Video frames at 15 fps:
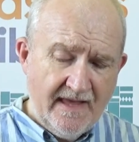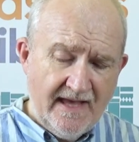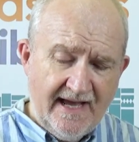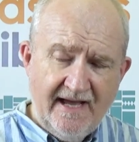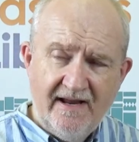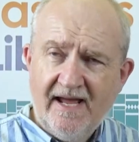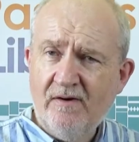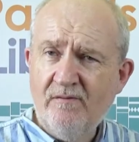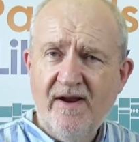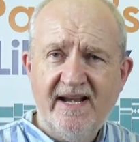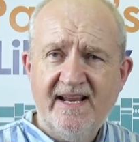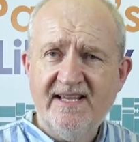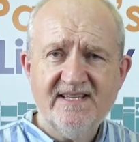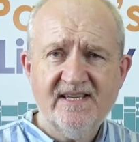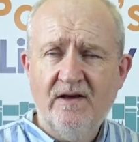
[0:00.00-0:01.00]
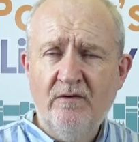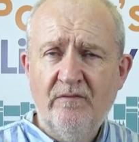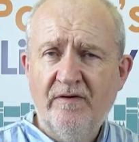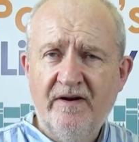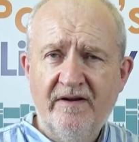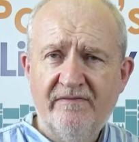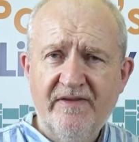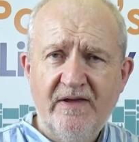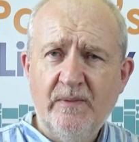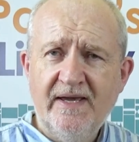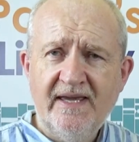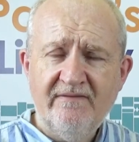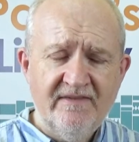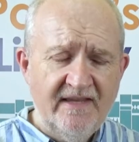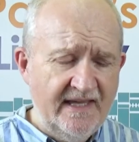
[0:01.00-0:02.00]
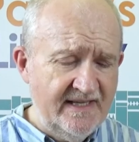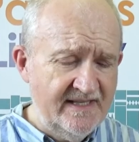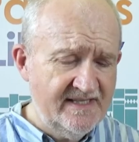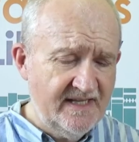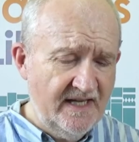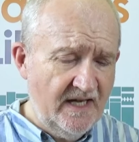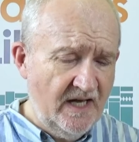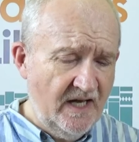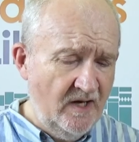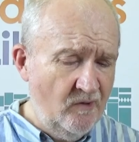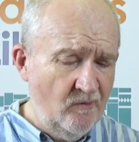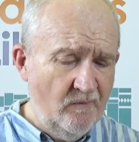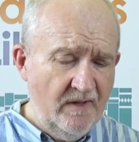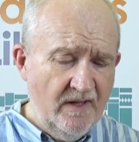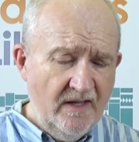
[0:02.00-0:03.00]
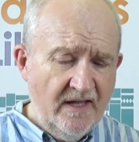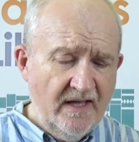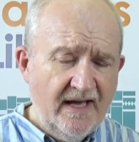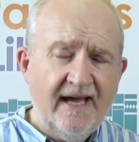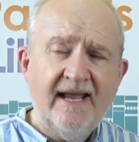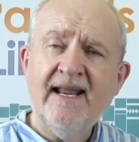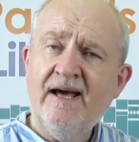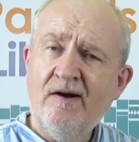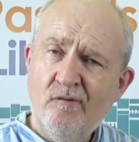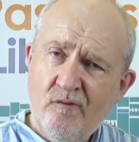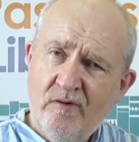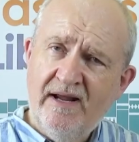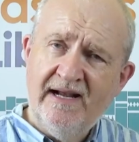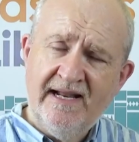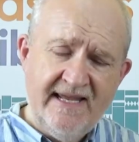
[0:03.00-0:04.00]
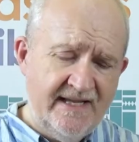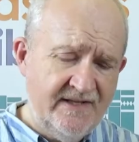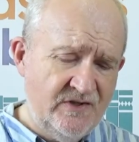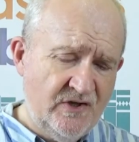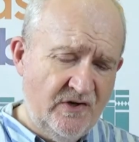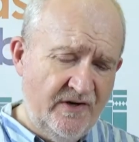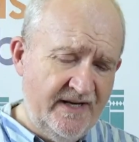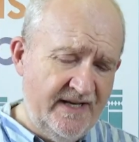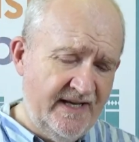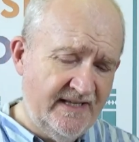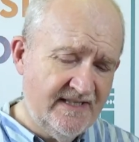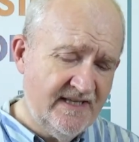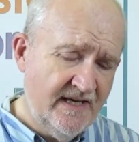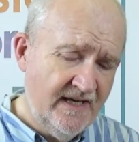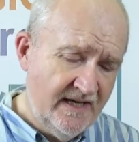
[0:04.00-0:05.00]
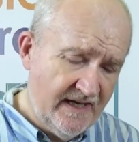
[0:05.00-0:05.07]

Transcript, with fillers: I, I, read it over a few evenings at home, and I really enjoyed it.